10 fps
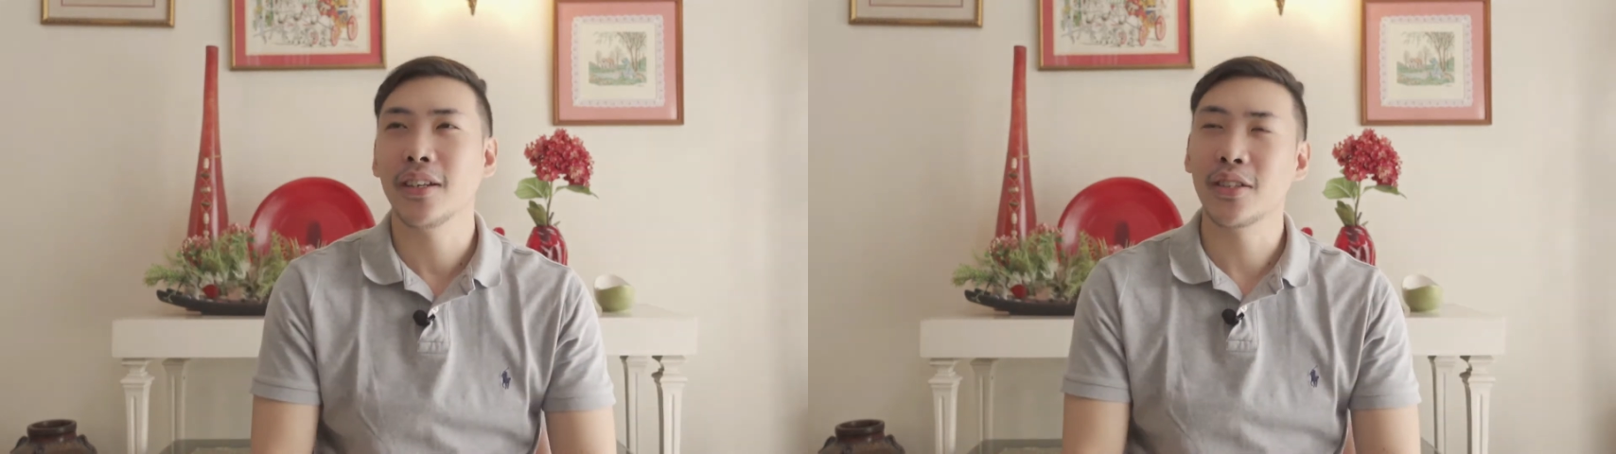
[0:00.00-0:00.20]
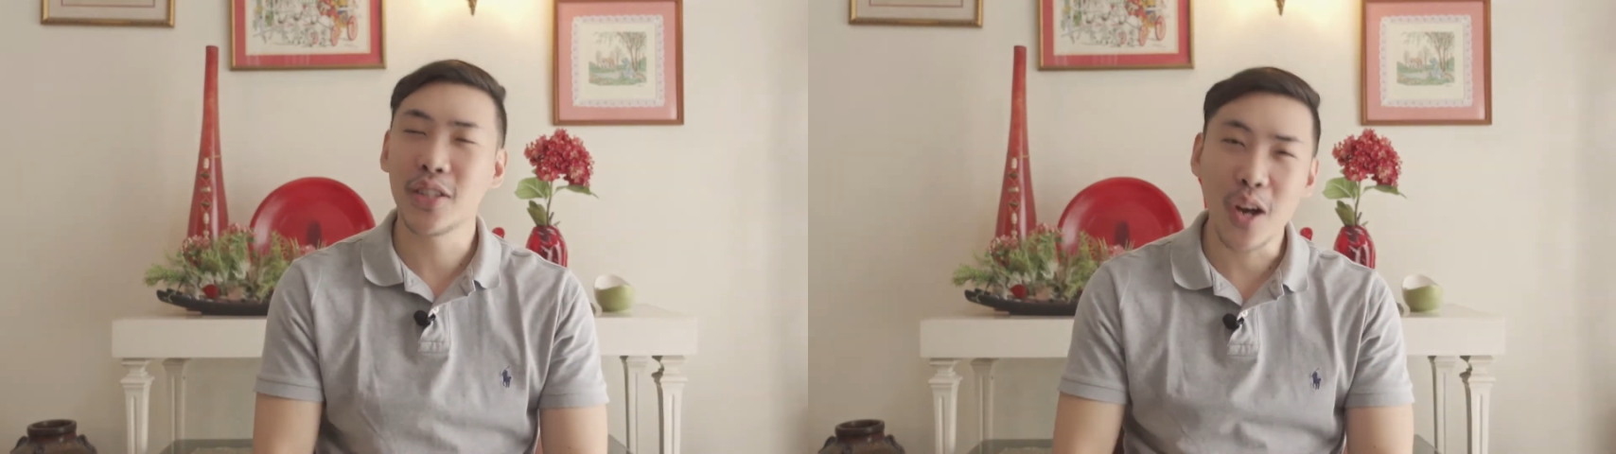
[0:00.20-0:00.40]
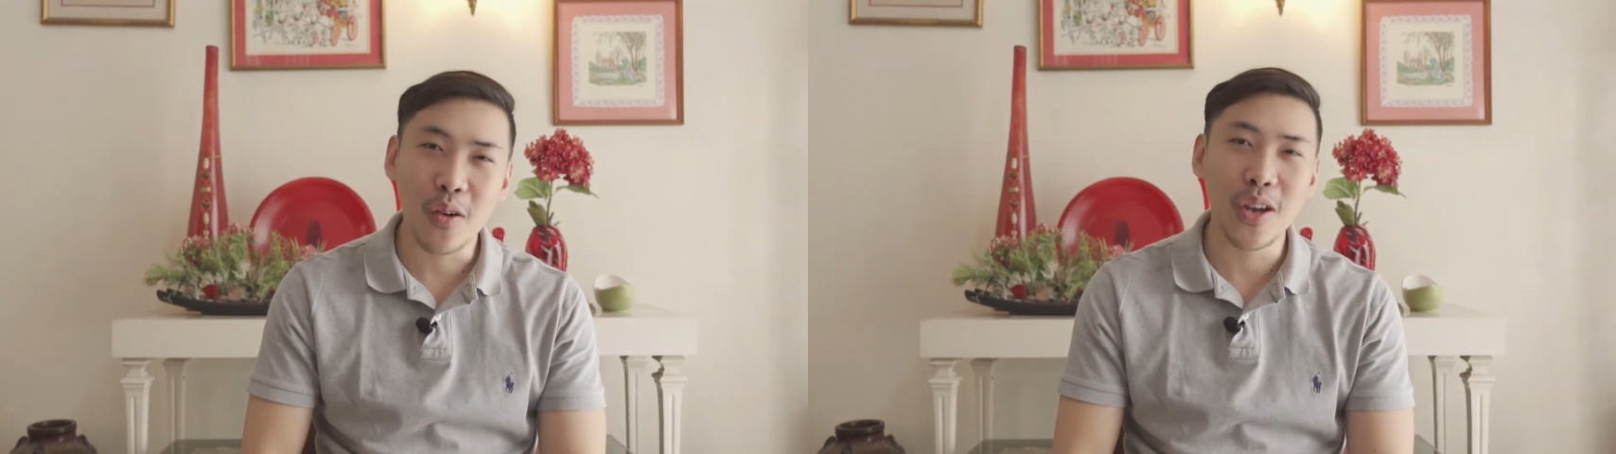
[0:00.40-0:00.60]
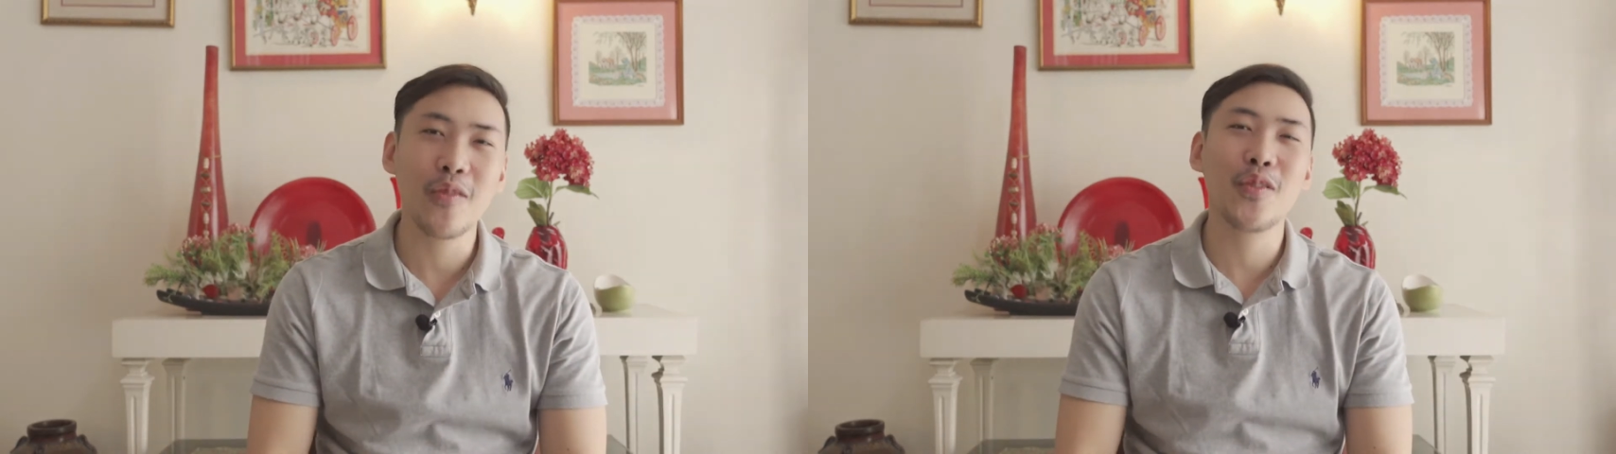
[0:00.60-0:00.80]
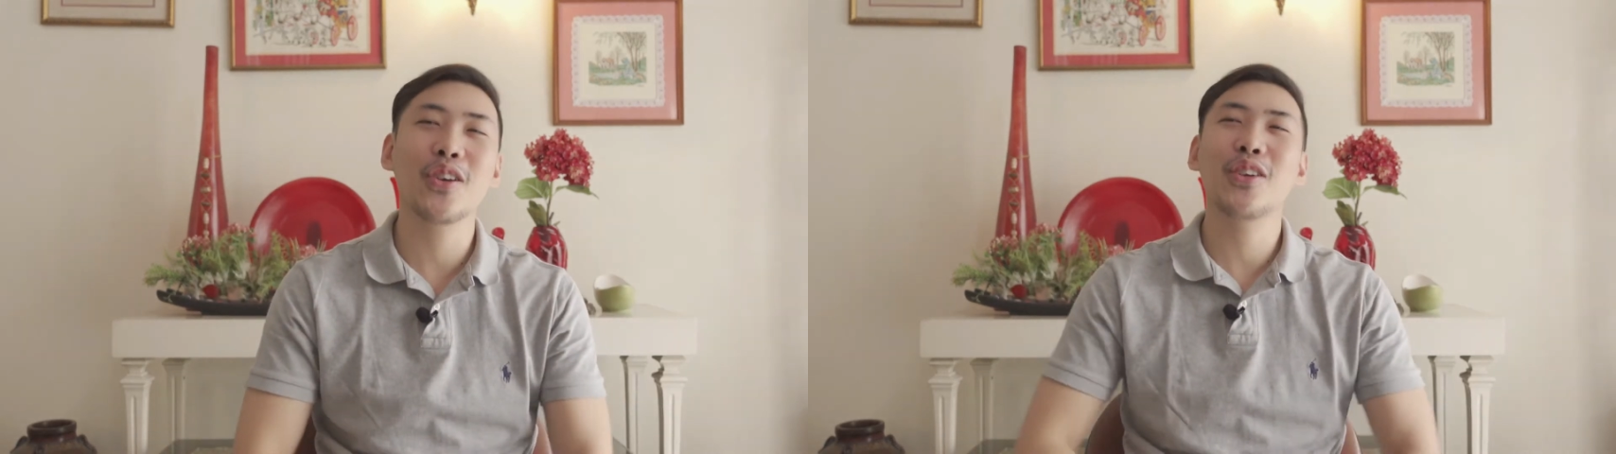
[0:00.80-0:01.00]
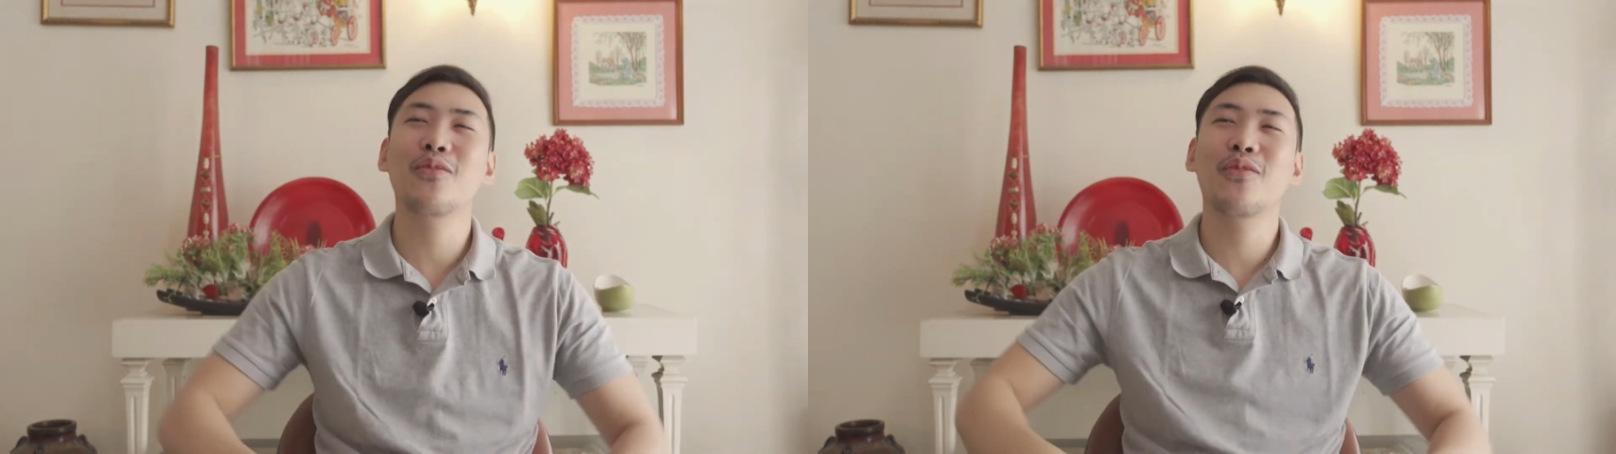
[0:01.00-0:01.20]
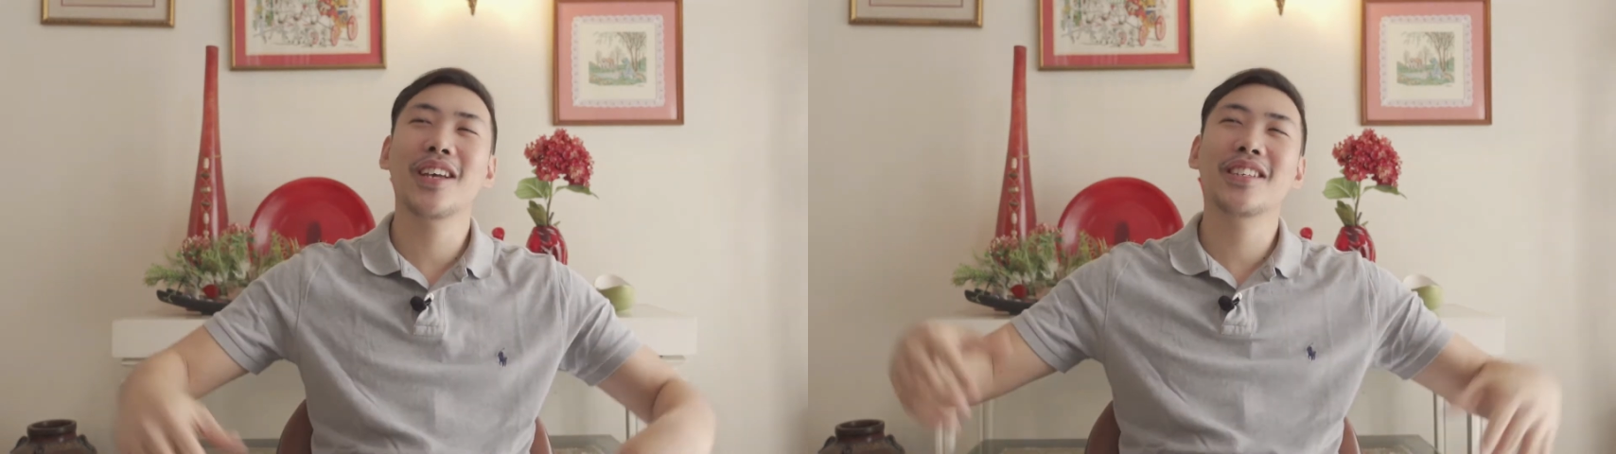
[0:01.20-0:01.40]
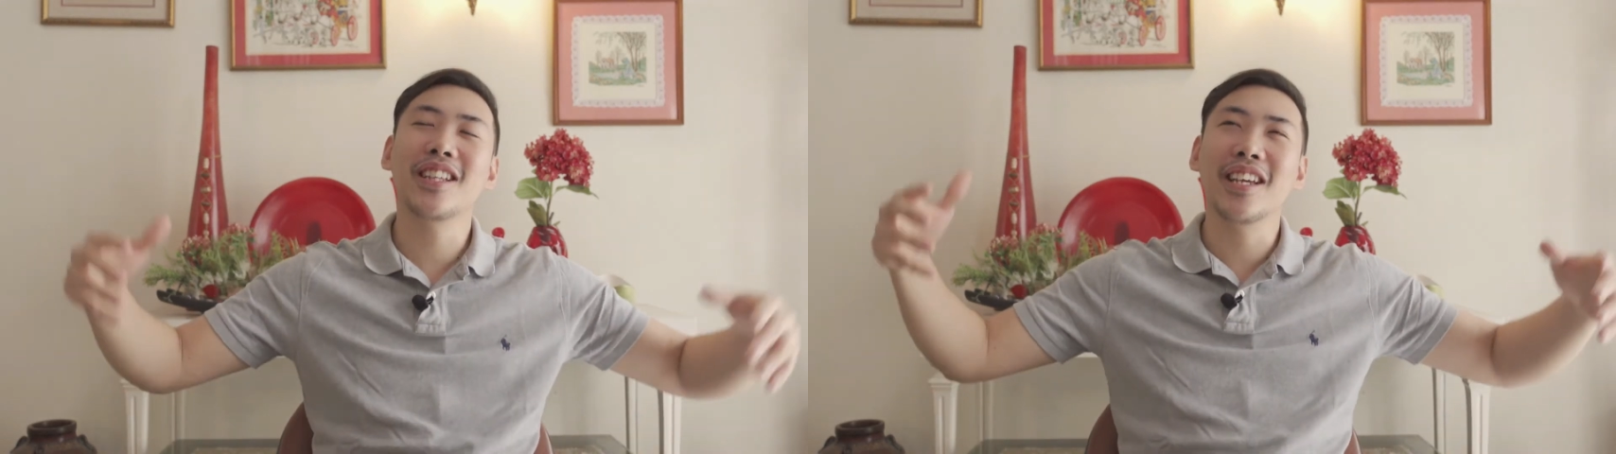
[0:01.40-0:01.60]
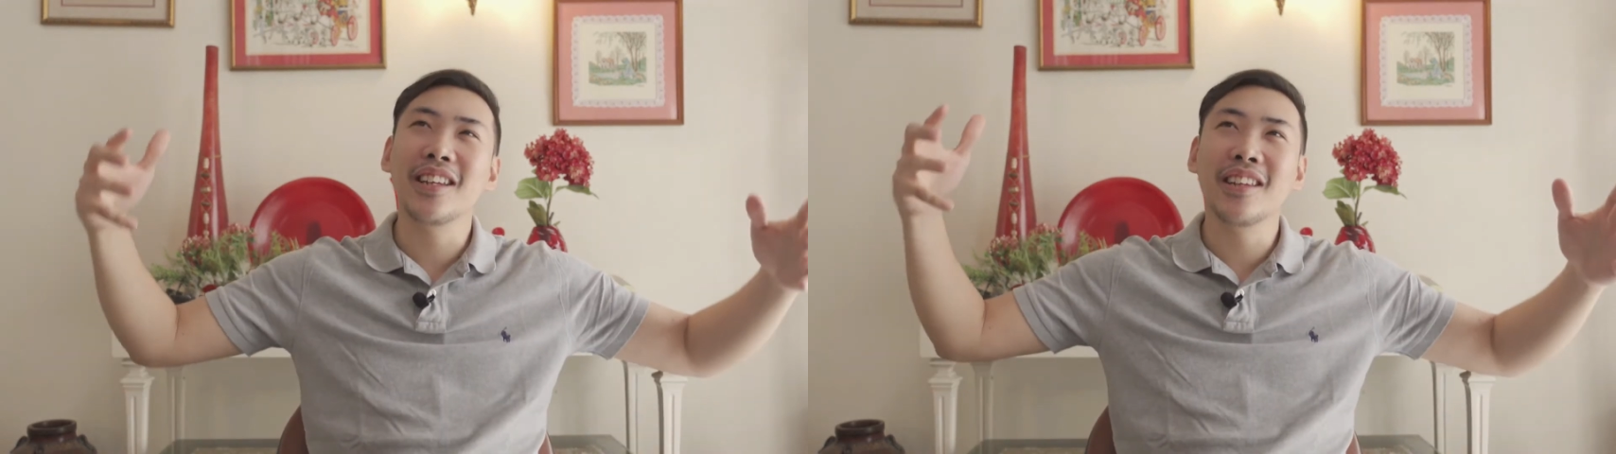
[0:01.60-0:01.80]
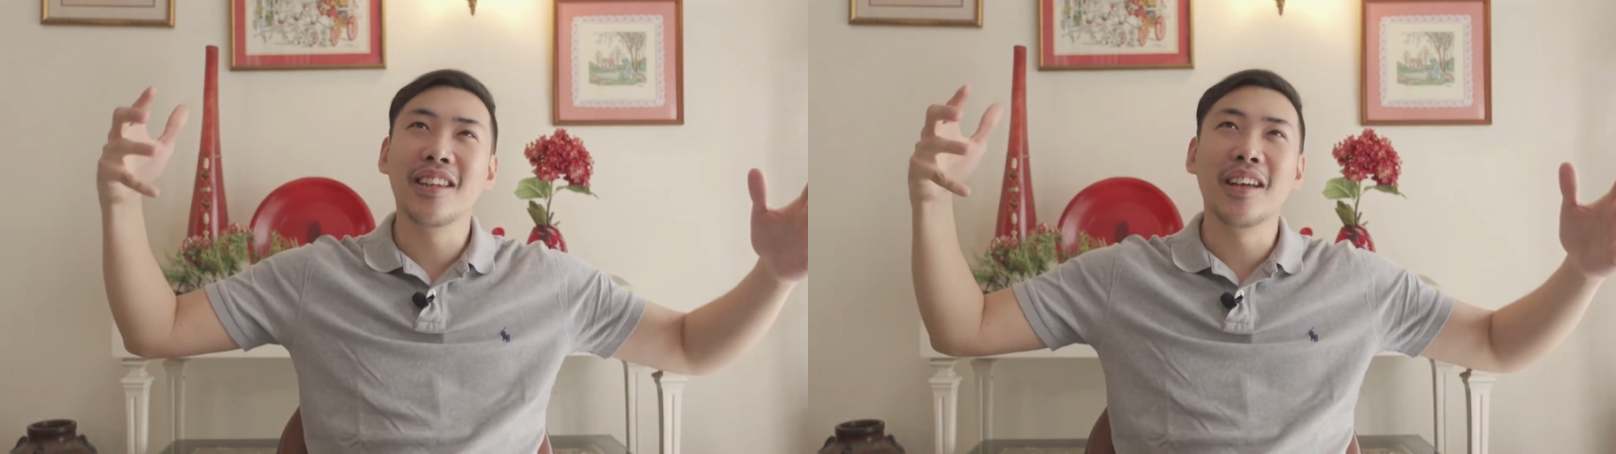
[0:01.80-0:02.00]
So if you invest
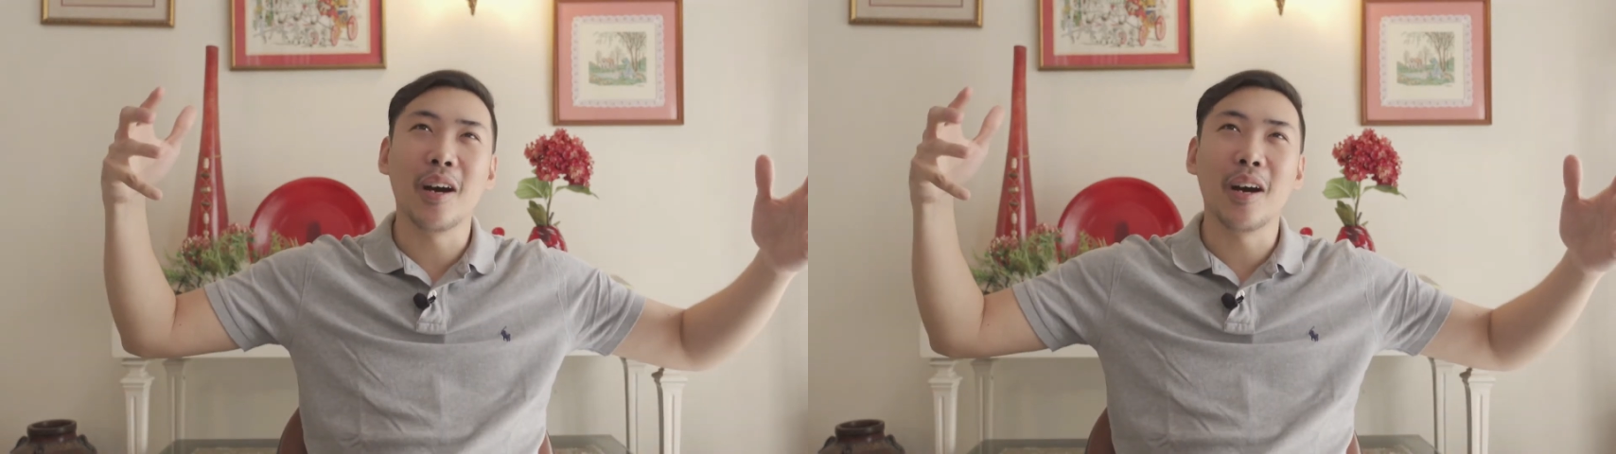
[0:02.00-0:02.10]
in